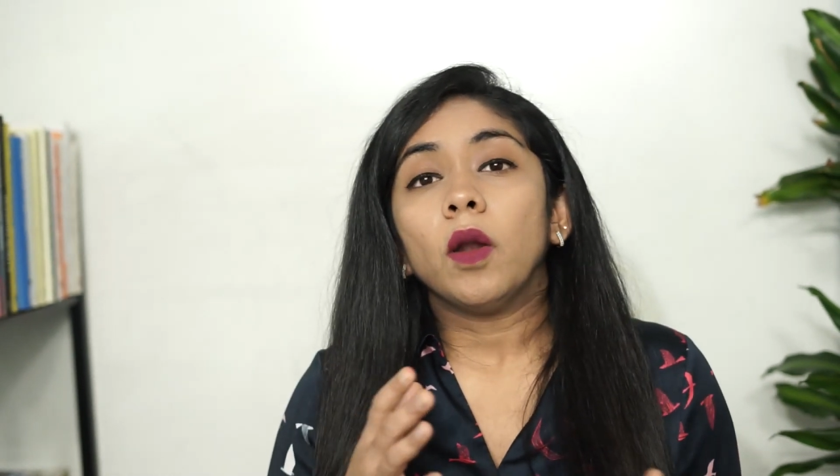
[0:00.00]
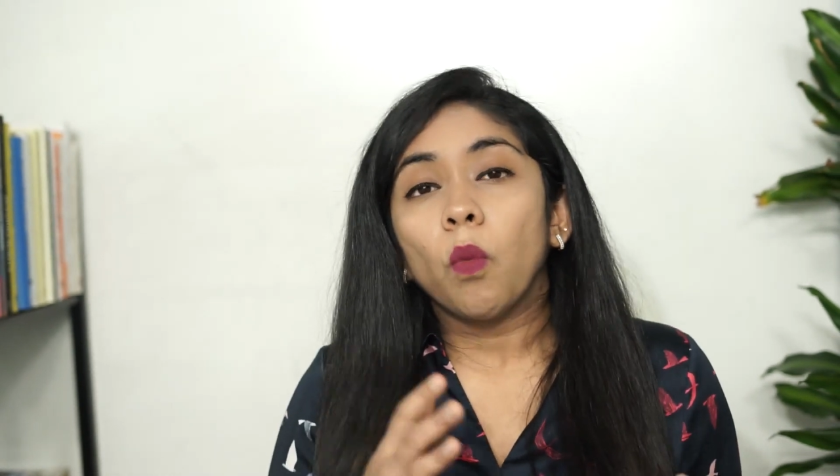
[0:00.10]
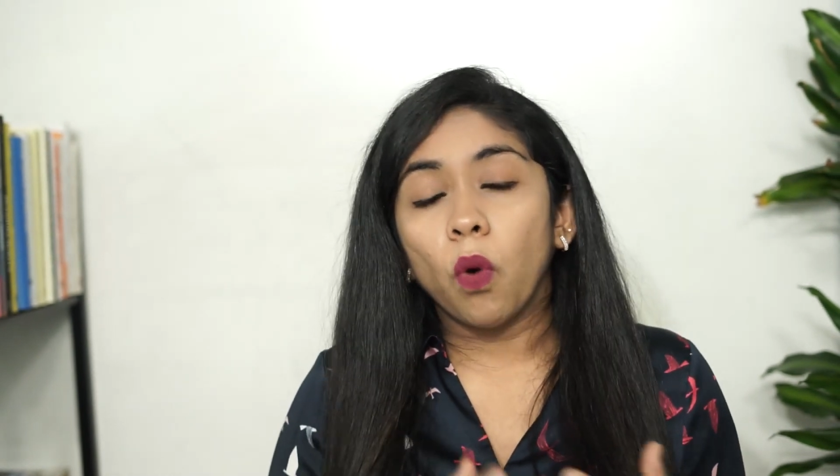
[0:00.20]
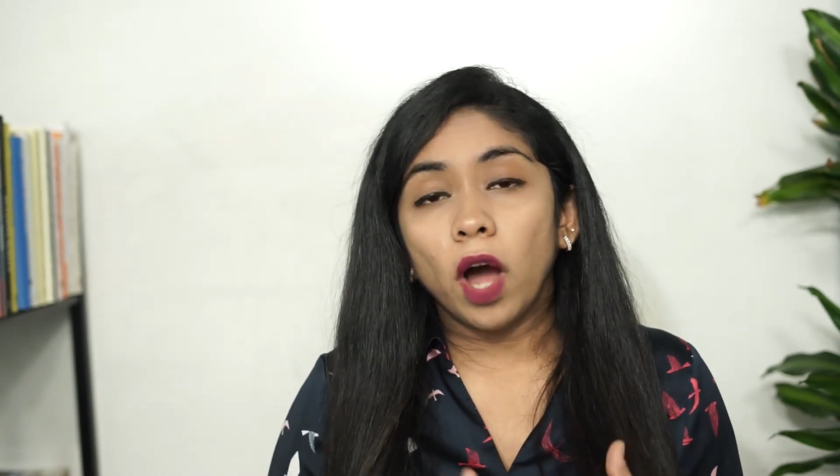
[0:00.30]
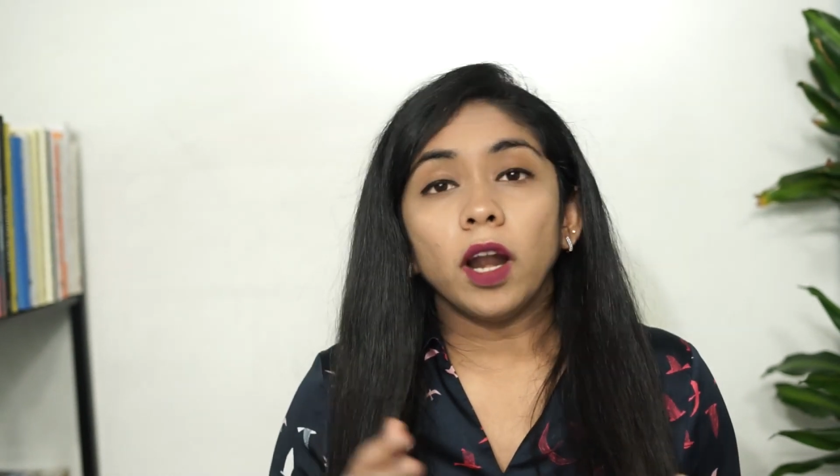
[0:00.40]

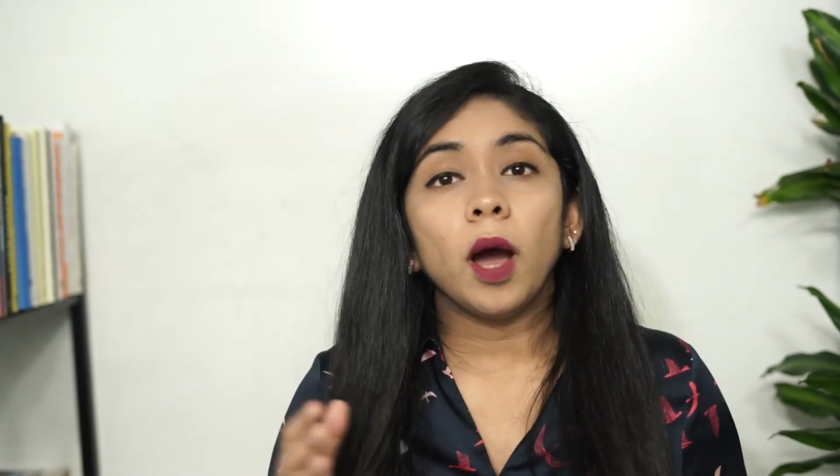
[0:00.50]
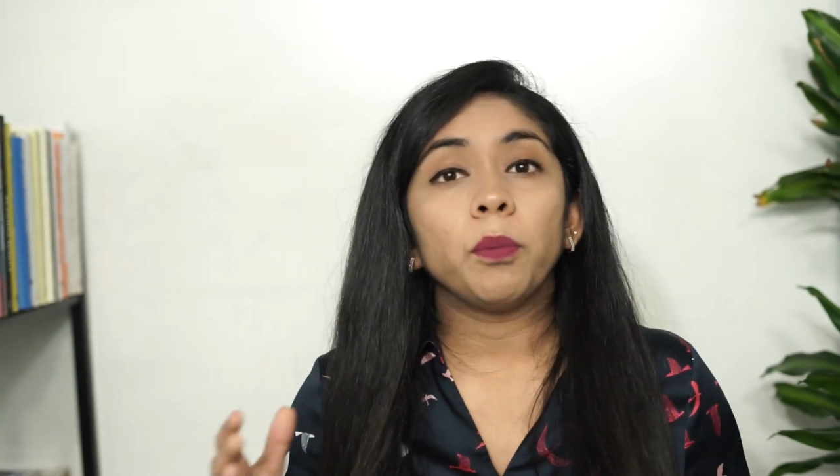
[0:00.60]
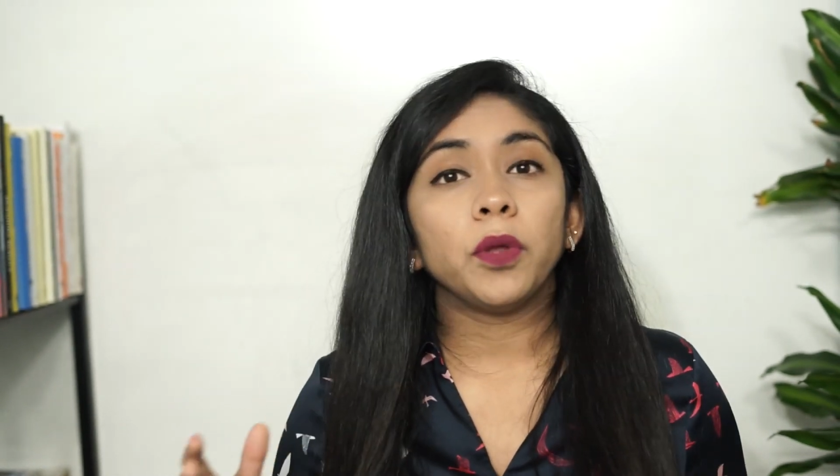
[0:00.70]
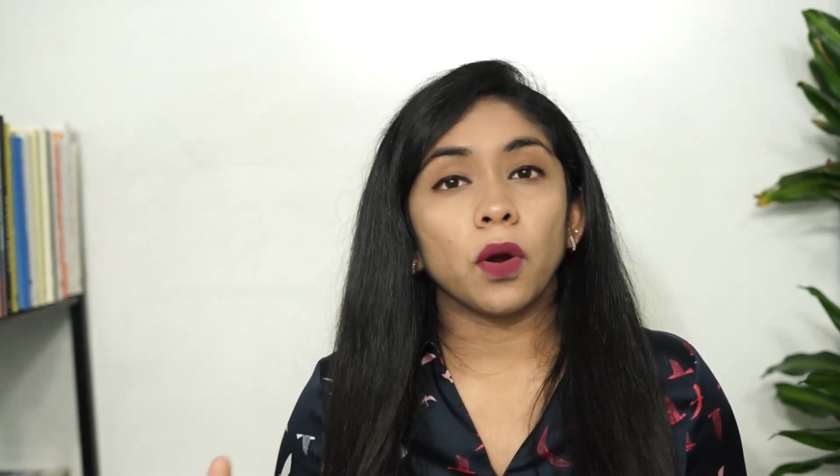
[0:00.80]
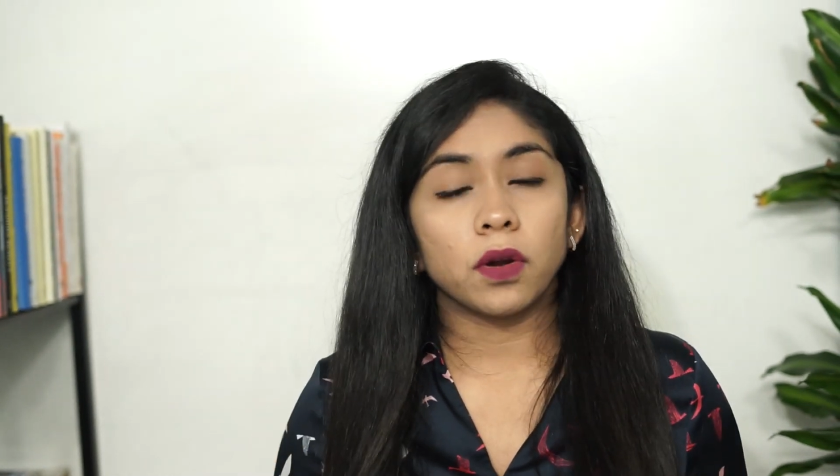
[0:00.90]
one
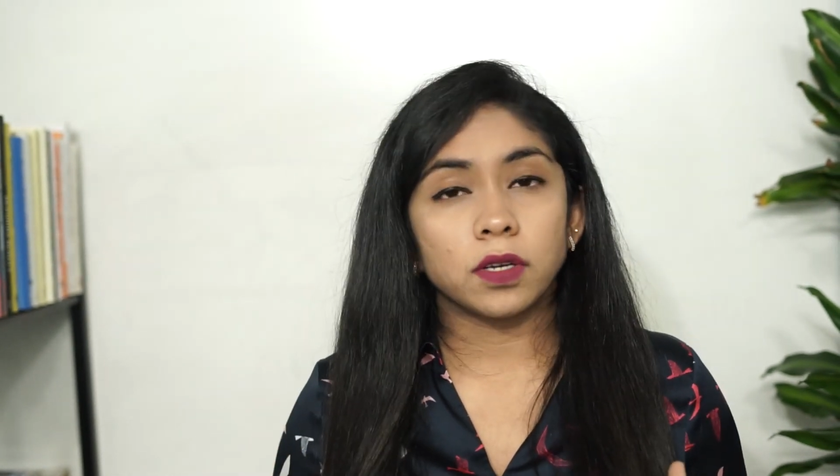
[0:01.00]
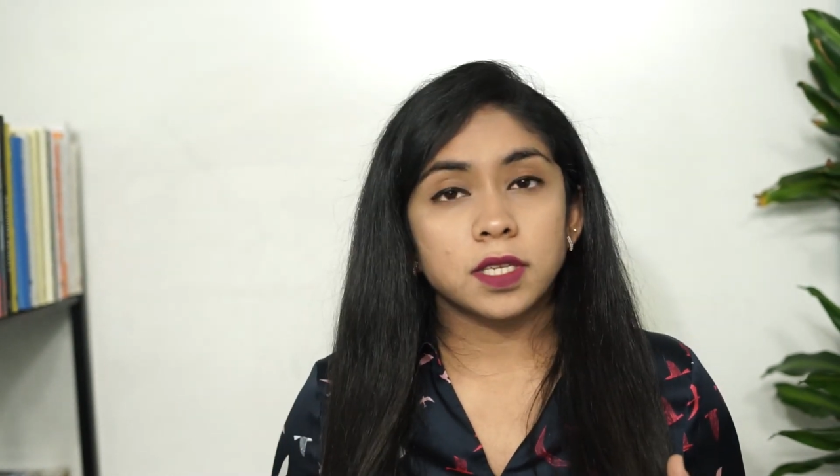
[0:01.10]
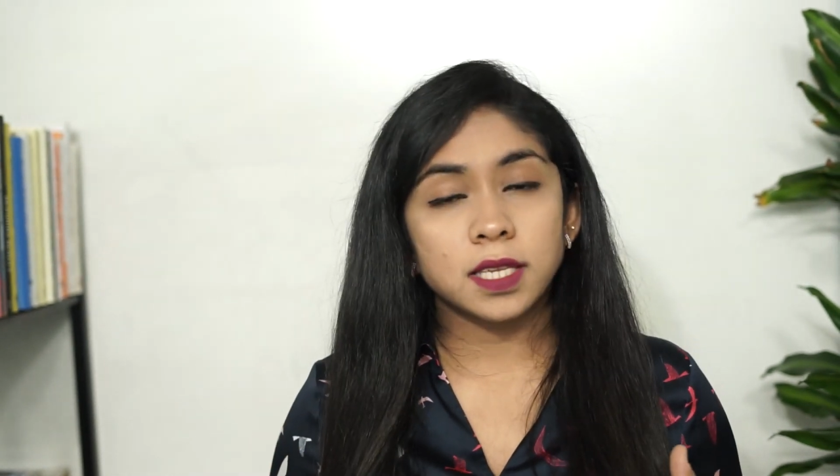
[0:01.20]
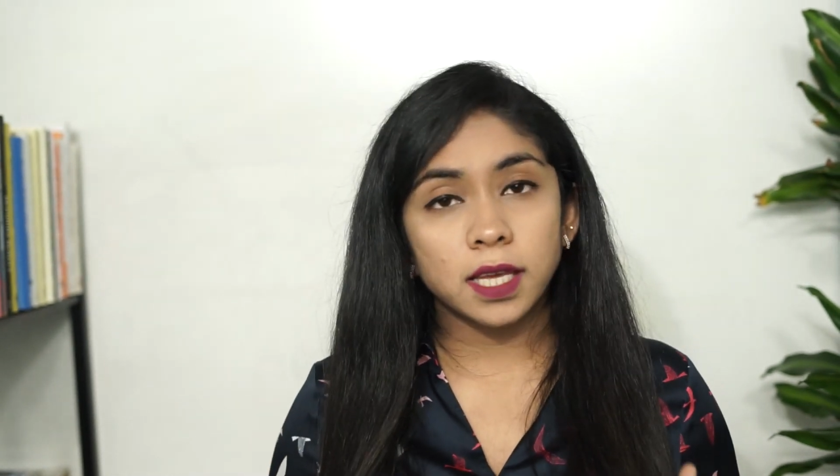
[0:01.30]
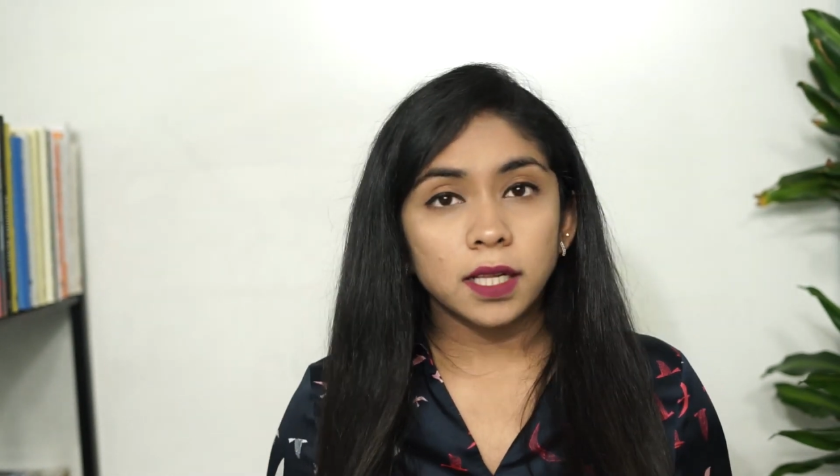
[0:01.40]
up your
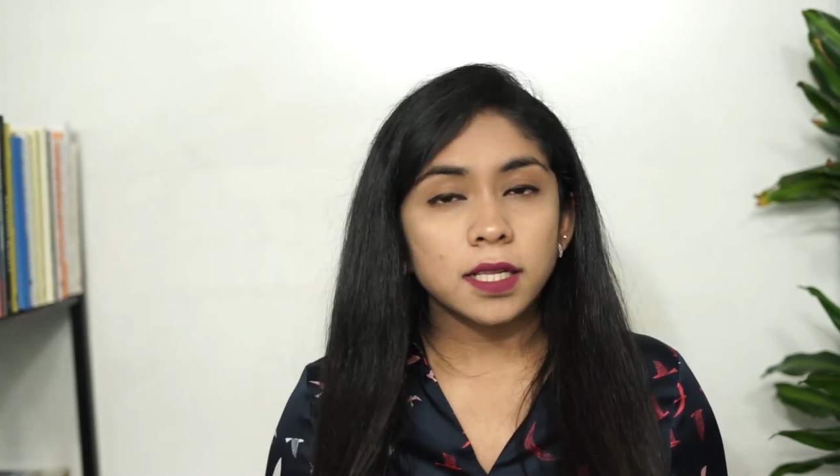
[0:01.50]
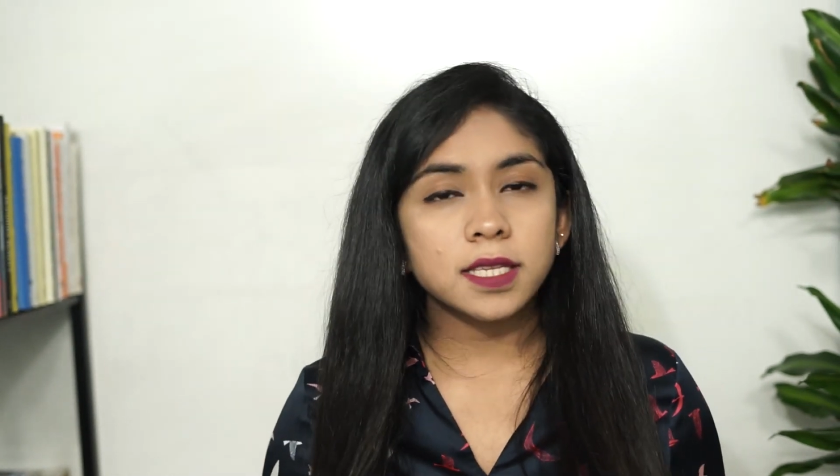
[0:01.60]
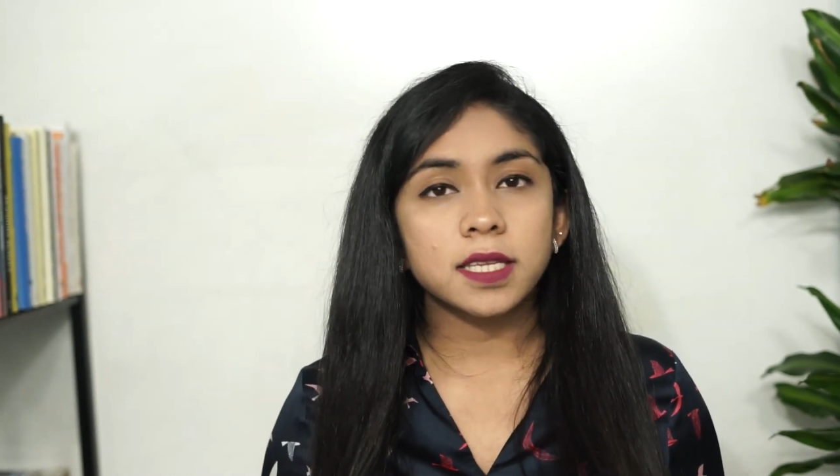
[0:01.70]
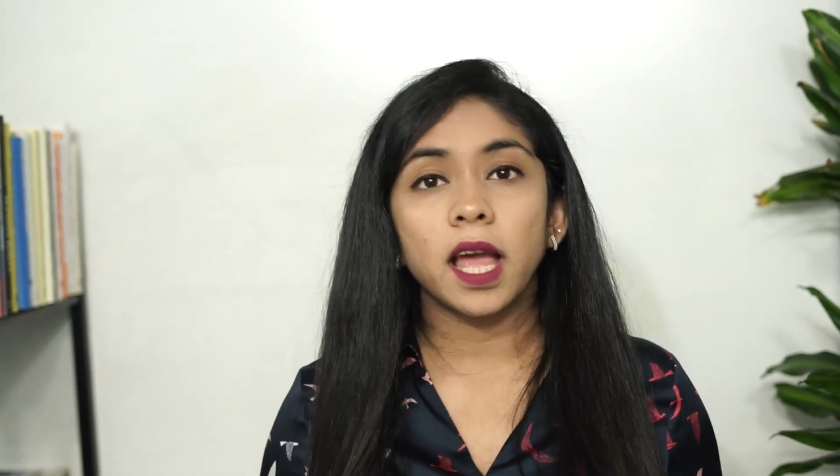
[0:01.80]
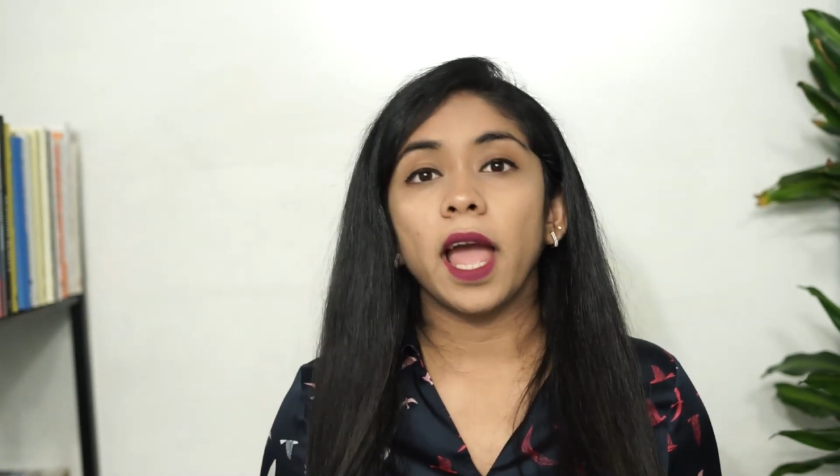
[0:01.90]
skills